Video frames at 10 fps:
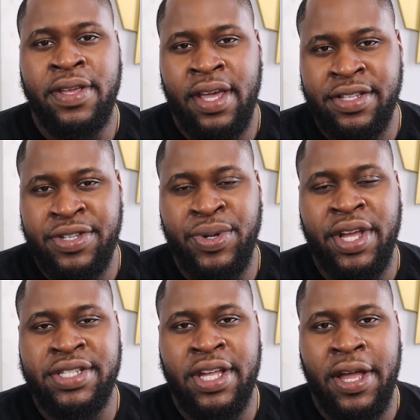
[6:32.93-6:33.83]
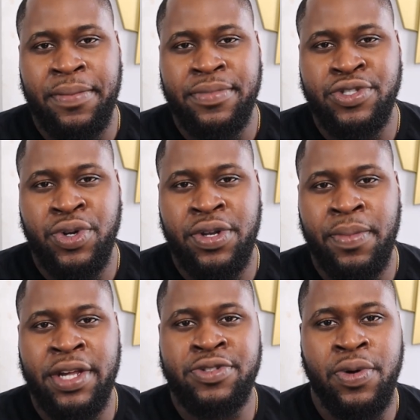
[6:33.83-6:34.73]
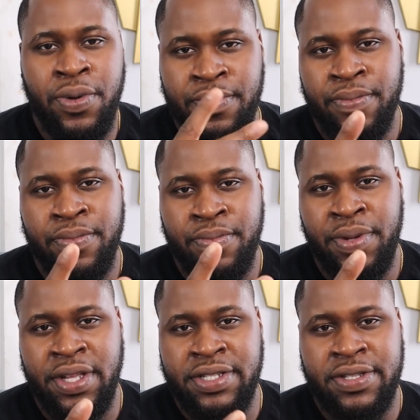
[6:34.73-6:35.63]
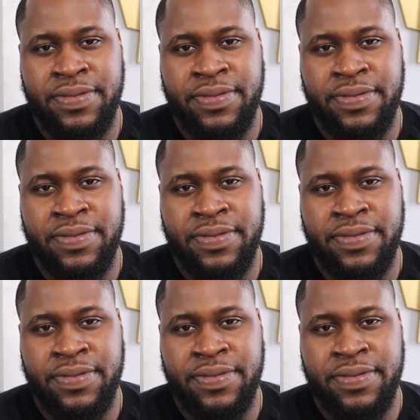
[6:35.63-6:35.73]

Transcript: Until next time, Jordan the Maestro, peace.